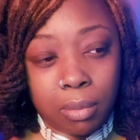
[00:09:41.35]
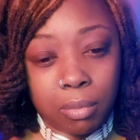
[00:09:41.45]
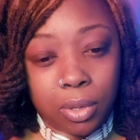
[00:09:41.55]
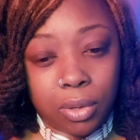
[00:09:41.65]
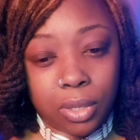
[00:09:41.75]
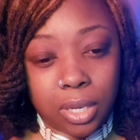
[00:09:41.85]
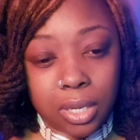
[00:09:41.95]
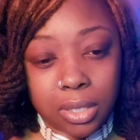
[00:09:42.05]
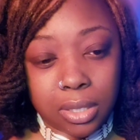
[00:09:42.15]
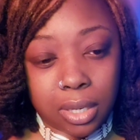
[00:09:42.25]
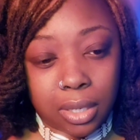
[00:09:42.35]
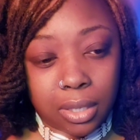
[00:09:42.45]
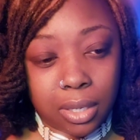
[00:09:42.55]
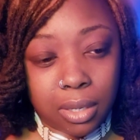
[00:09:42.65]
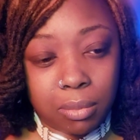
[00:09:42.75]
but on the inside
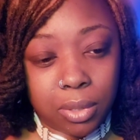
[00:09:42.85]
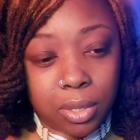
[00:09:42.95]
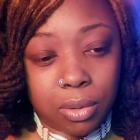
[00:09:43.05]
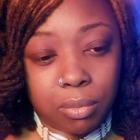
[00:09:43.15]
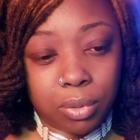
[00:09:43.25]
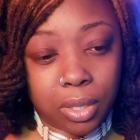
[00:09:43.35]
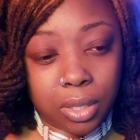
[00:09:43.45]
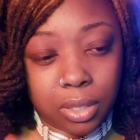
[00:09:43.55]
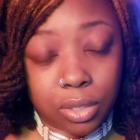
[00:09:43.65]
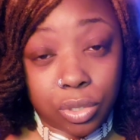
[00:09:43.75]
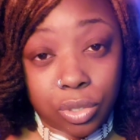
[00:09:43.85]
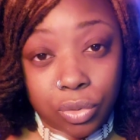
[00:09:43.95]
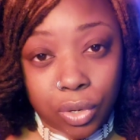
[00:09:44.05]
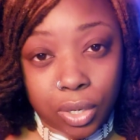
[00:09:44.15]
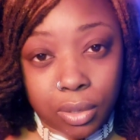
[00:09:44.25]
they can be completely
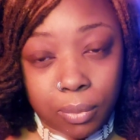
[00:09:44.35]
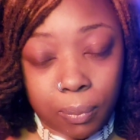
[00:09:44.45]
destroyed.